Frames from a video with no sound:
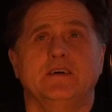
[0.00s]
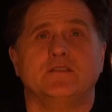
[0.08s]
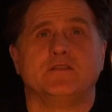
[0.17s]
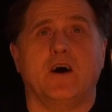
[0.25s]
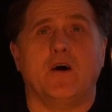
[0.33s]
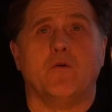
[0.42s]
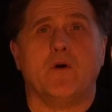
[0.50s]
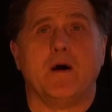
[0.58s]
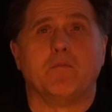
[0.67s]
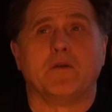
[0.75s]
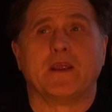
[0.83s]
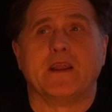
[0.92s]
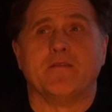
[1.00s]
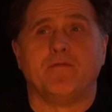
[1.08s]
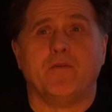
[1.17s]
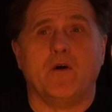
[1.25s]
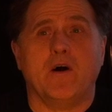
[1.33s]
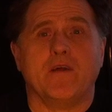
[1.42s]
So bringing it
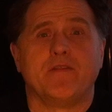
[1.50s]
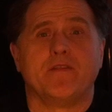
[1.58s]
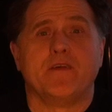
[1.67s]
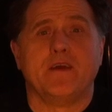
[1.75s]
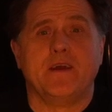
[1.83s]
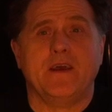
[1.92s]
forth,